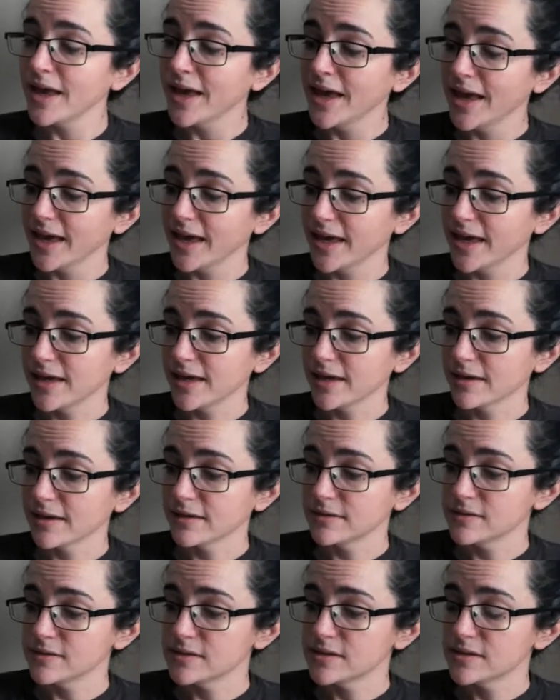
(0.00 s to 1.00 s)

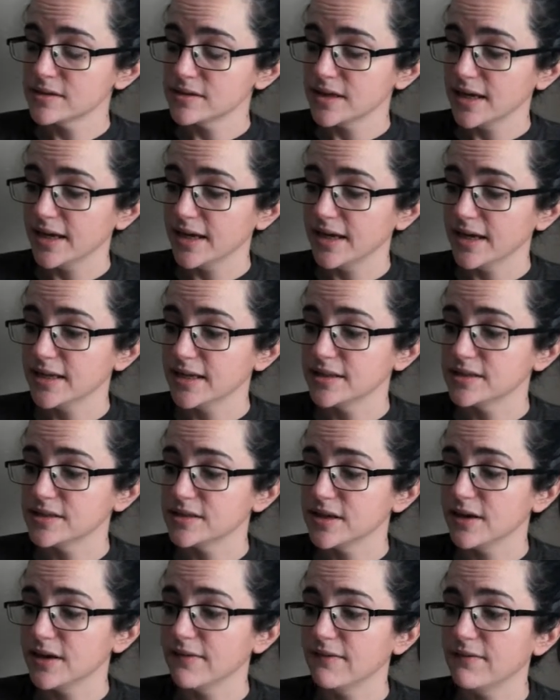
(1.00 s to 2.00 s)
And it is
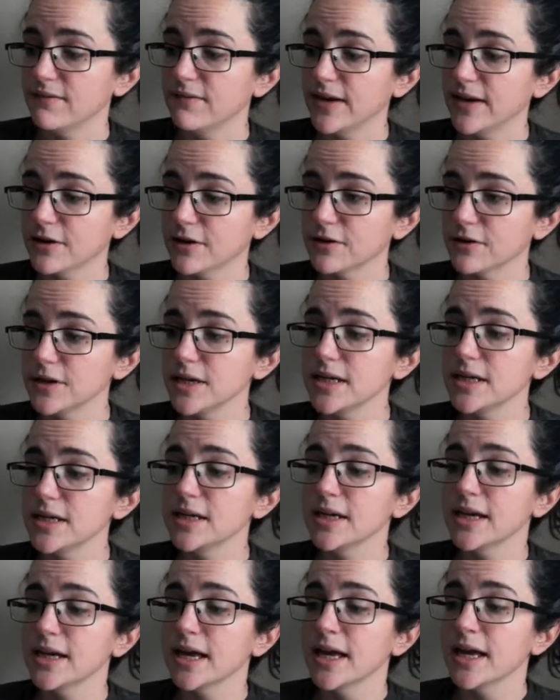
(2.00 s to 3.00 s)
very
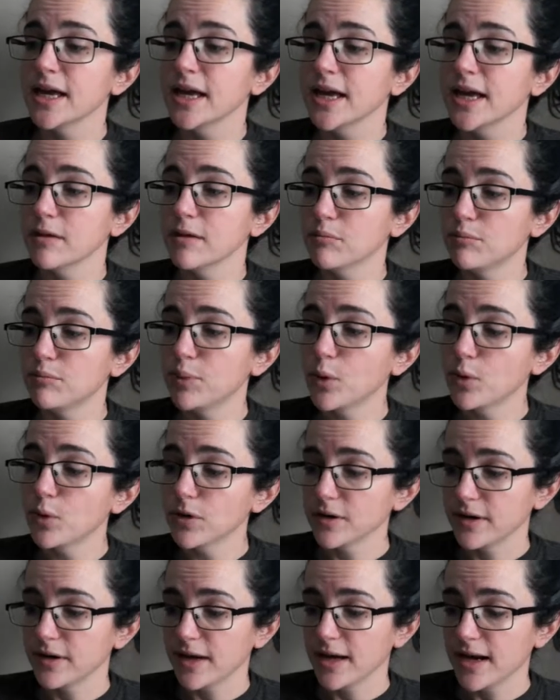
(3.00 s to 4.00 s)

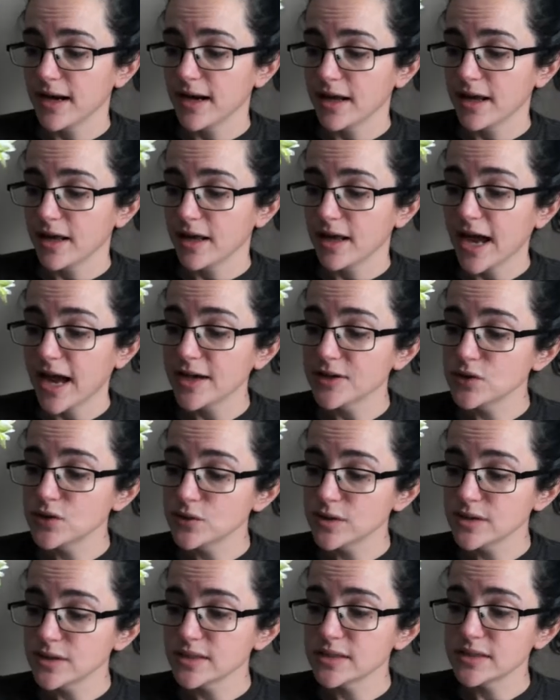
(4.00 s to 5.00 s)
important. As you
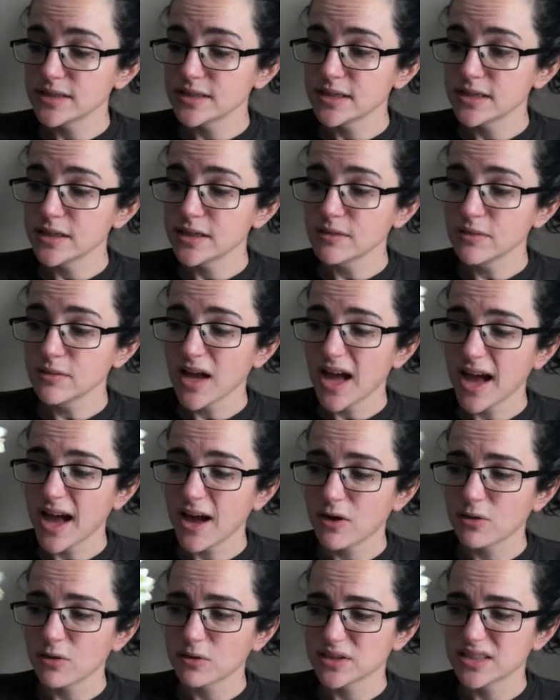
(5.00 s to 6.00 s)
can see
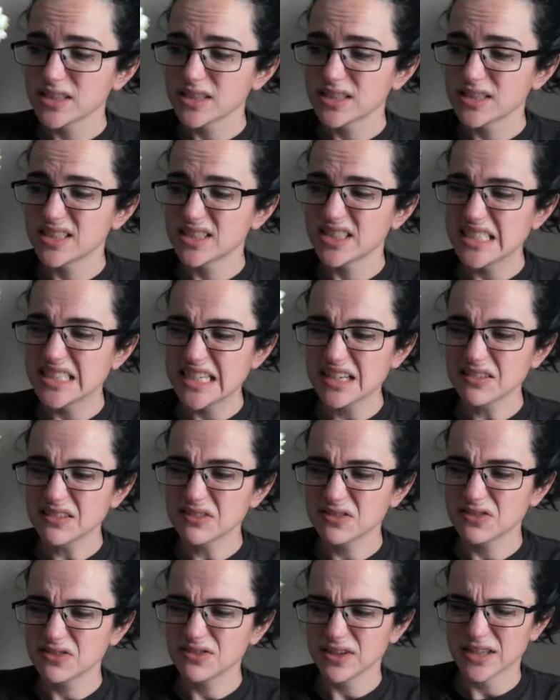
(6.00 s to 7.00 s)
how stiff,
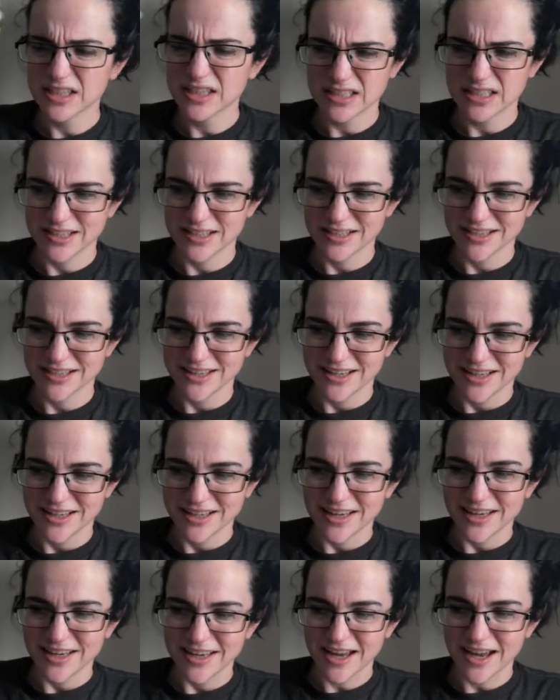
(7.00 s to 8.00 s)

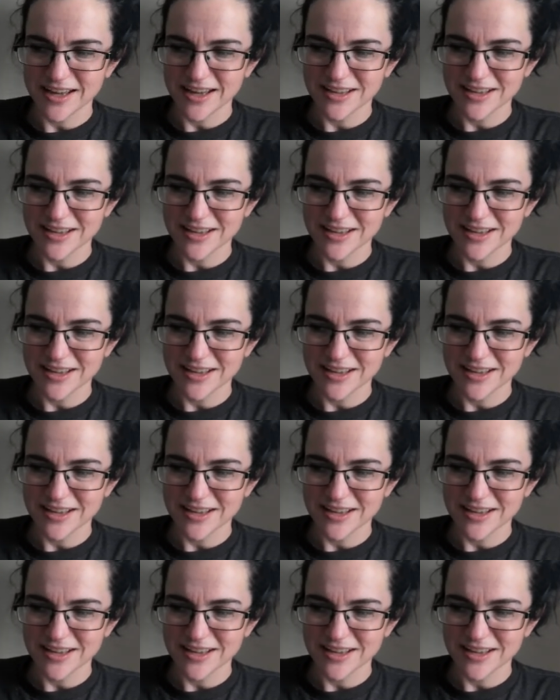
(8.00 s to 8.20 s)
yeah?